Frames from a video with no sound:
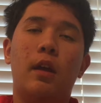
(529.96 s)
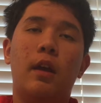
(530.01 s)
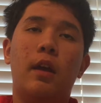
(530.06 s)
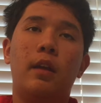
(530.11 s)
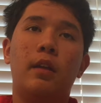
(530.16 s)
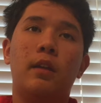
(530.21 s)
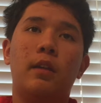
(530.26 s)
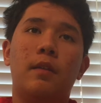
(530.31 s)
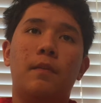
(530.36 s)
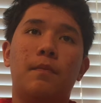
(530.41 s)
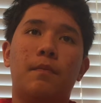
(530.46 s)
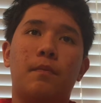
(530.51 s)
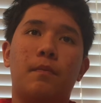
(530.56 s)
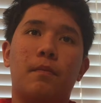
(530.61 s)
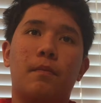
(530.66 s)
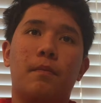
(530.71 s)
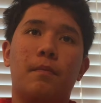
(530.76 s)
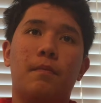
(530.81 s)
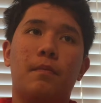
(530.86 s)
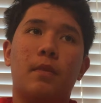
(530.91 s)
And
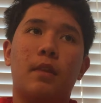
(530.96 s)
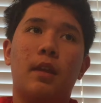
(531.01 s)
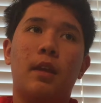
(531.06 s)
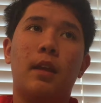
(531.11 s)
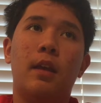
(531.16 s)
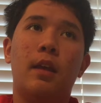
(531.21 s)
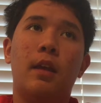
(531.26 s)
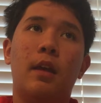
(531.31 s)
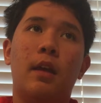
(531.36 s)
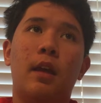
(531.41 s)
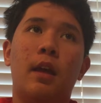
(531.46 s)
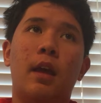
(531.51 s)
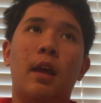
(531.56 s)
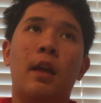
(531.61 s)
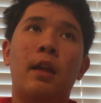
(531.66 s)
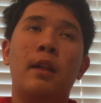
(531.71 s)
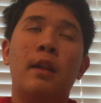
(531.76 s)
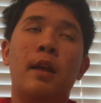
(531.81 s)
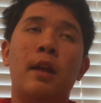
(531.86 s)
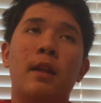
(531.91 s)

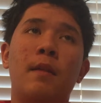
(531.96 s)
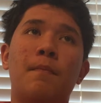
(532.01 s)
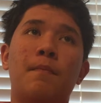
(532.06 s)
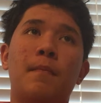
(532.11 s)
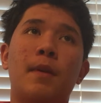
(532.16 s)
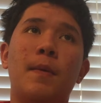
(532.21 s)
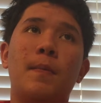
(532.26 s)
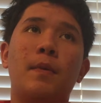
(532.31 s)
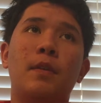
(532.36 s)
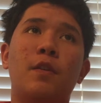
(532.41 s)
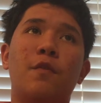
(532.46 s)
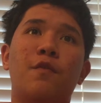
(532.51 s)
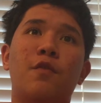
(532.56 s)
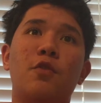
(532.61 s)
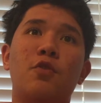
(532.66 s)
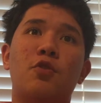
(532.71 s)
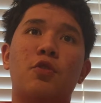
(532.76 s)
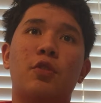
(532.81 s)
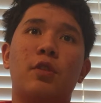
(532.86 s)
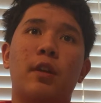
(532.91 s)
then maybe in the
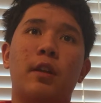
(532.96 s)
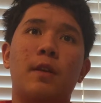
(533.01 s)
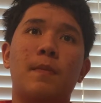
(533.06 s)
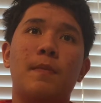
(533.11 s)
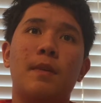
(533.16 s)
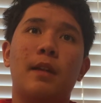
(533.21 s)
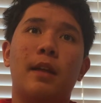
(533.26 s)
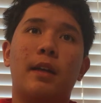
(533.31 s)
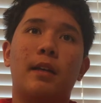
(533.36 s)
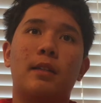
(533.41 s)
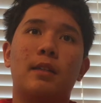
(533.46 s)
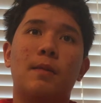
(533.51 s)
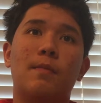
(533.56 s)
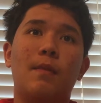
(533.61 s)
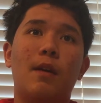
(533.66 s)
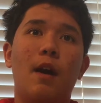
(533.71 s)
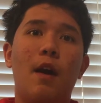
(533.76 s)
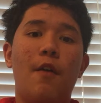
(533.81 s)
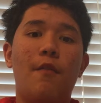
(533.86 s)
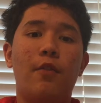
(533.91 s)
future there can be like
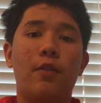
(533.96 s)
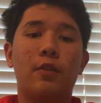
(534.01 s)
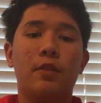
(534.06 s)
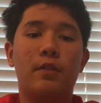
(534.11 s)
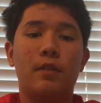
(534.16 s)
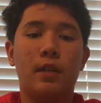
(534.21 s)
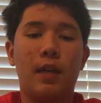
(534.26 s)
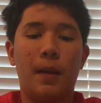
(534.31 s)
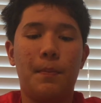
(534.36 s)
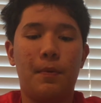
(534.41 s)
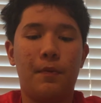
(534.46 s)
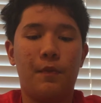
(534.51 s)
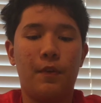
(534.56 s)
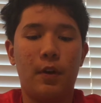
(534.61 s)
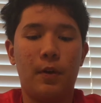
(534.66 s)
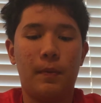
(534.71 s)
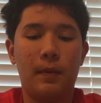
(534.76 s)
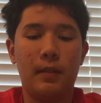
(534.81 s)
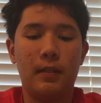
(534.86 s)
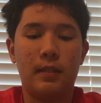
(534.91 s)
some other type of
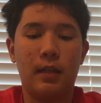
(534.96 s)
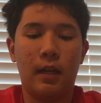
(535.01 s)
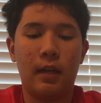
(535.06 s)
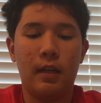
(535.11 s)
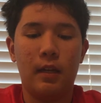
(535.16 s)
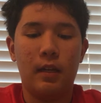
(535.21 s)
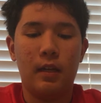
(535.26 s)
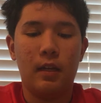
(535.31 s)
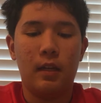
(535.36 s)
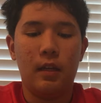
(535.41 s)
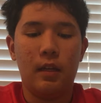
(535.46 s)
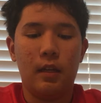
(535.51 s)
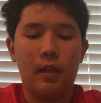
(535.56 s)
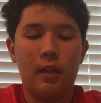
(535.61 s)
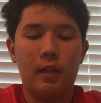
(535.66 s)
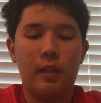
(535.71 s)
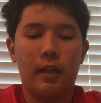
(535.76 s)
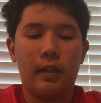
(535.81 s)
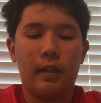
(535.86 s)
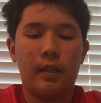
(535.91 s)
therapies that
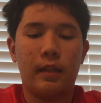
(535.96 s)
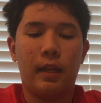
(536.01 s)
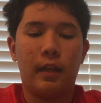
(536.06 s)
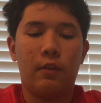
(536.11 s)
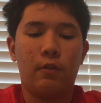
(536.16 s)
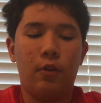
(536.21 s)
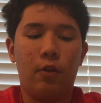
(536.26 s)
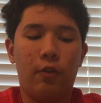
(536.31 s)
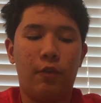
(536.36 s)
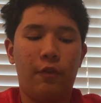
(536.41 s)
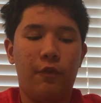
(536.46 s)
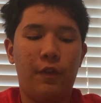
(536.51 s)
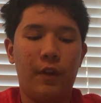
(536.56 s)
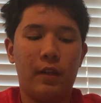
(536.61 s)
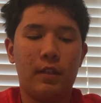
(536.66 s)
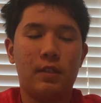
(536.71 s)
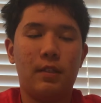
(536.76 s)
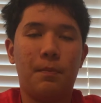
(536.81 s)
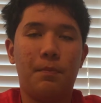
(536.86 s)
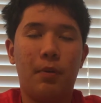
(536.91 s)
can
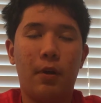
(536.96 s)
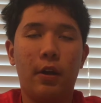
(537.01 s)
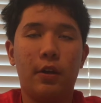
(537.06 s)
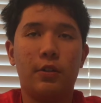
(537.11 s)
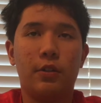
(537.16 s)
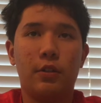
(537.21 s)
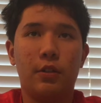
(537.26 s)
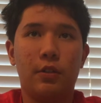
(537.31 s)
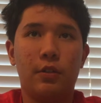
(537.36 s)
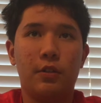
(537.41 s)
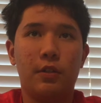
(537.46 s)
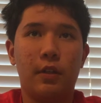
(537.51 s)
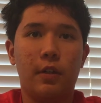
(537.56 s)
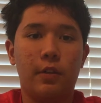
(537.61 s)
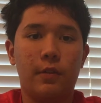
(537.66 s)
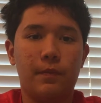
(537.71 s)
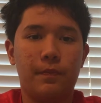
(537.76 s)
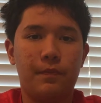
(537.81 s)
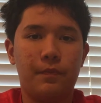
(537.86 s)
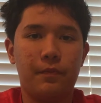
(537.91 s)
fix depression or
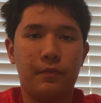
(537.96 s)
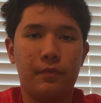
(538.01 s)
so.